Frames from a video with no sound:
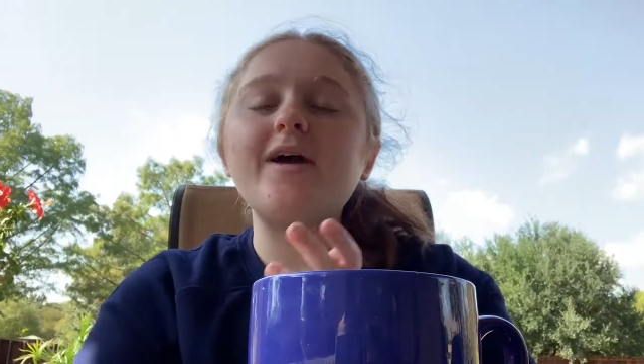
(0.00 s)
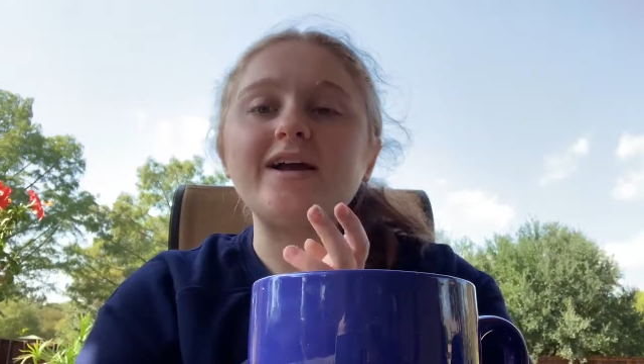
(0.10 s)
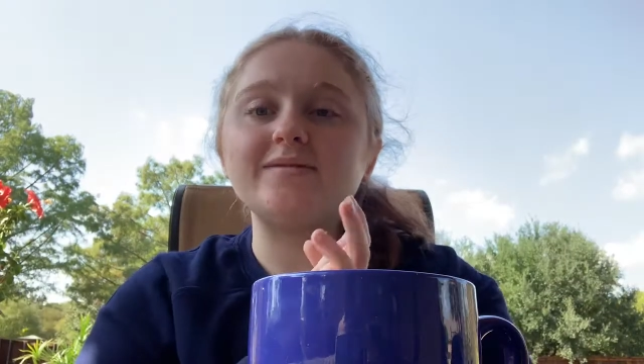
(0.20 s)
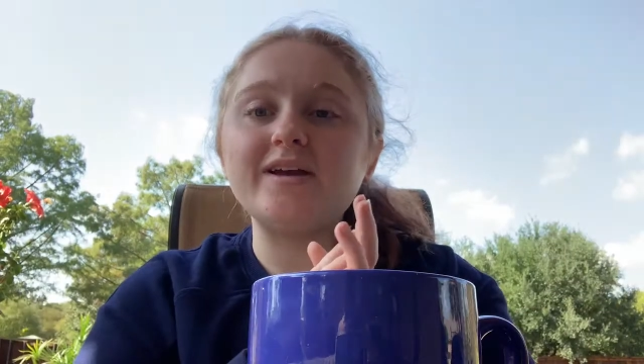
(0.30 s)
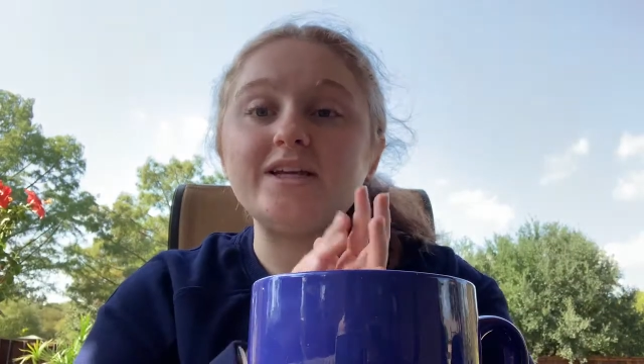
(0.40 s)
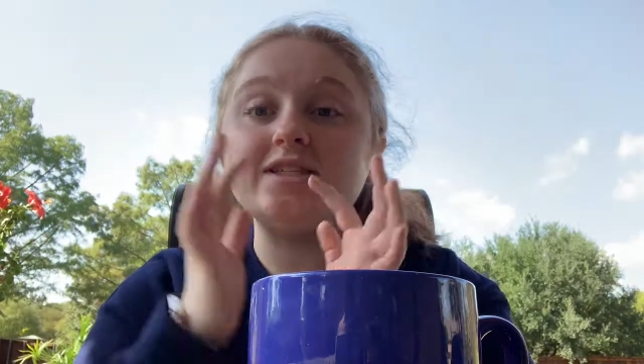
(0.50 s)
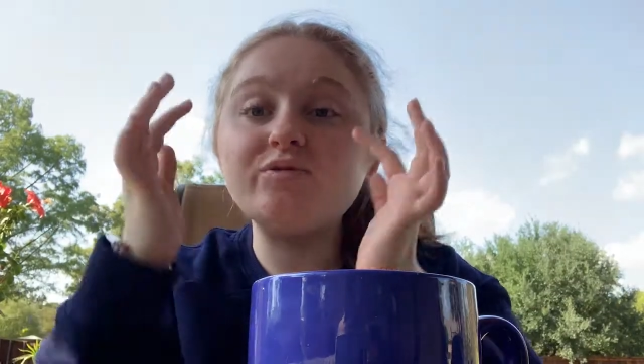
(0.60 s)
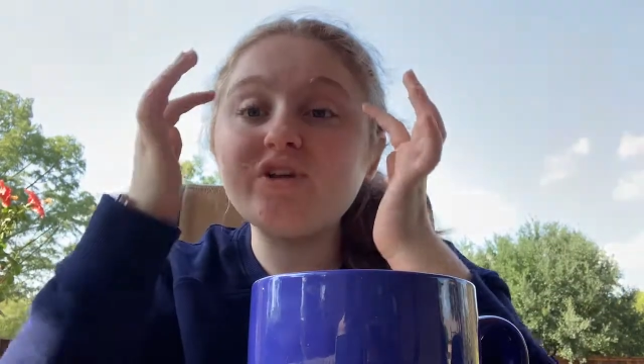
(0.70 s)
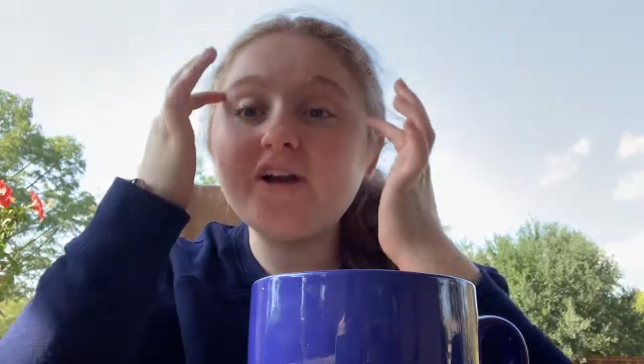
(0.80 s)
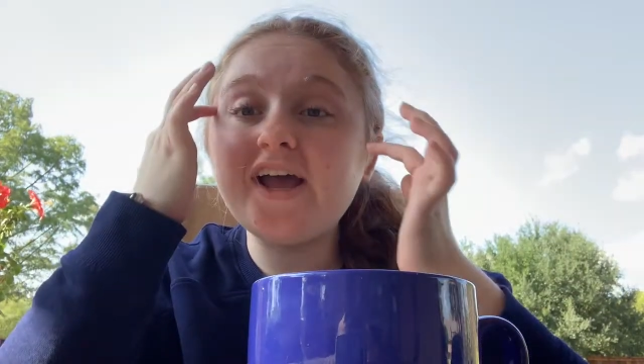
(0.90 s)
to my YouTube
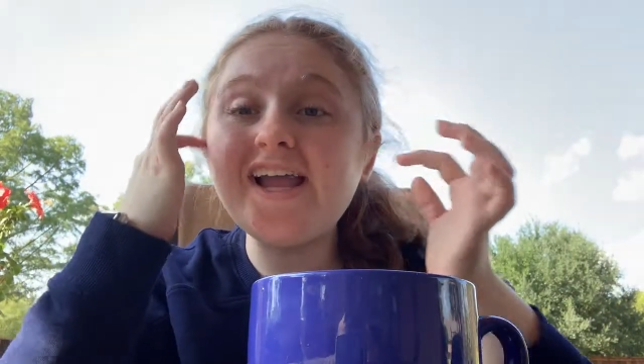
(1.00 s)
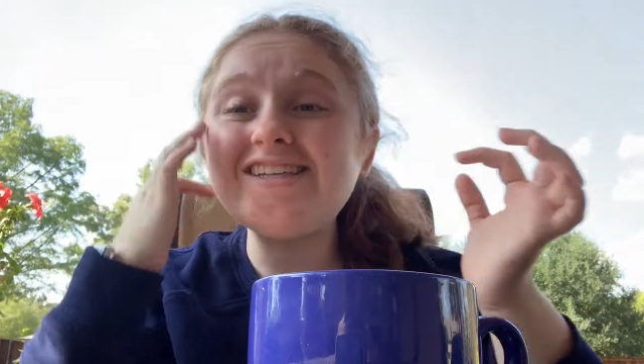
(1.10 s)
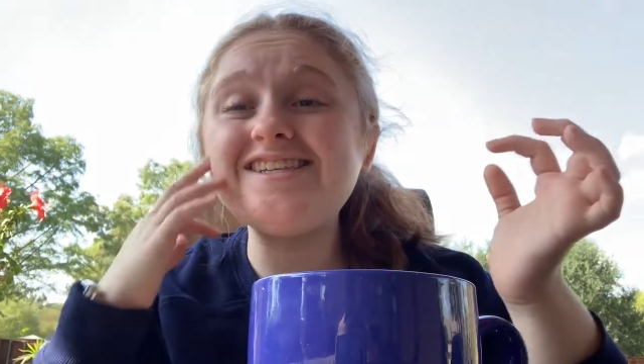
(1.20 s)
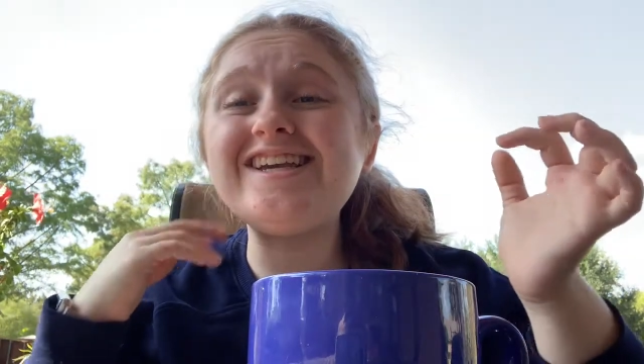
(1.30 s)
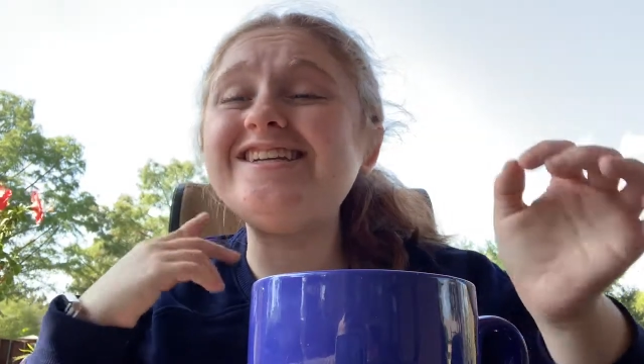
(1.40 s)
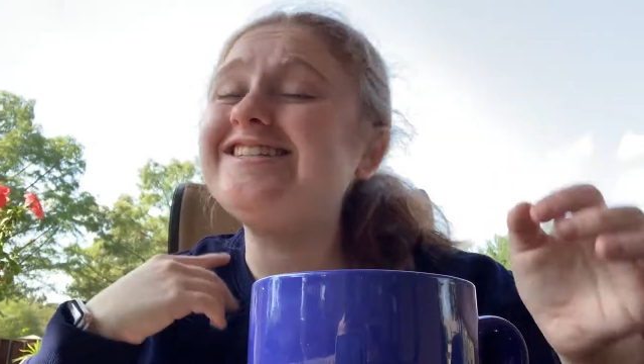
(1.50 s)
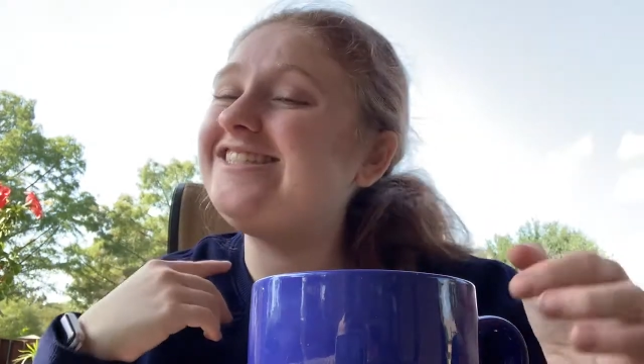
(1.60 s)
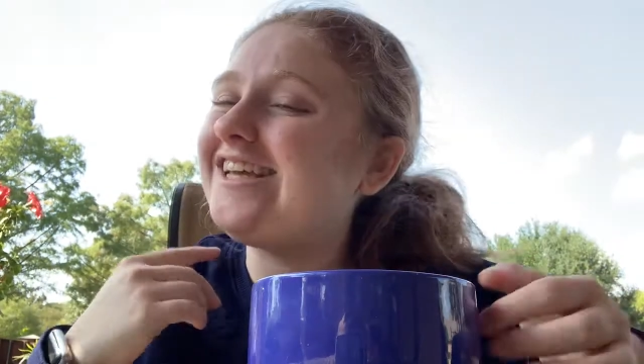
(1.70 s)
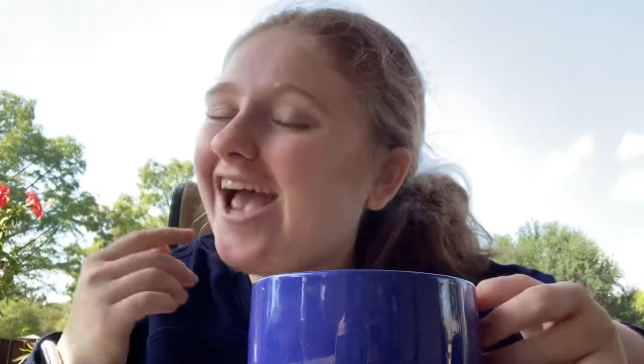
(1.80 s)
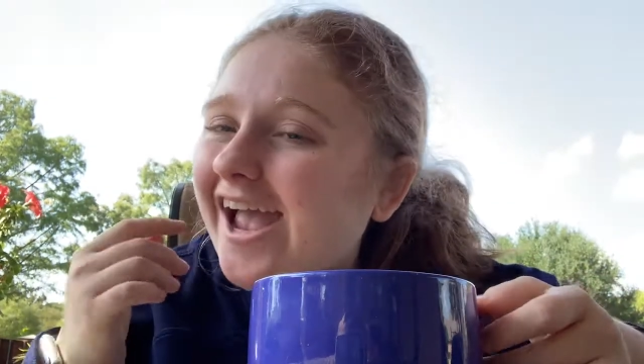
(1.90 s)
channel, and
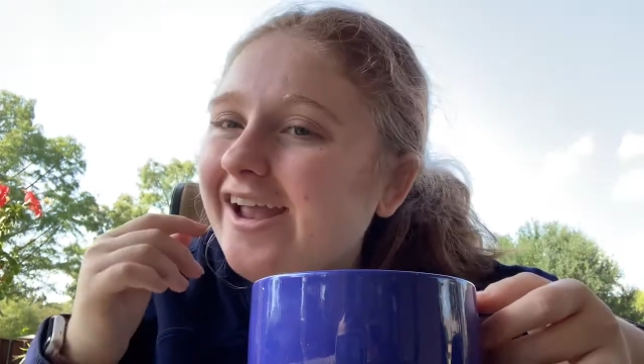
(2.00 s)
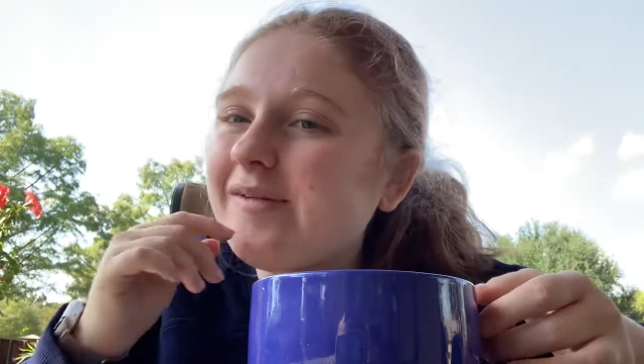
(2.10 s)
today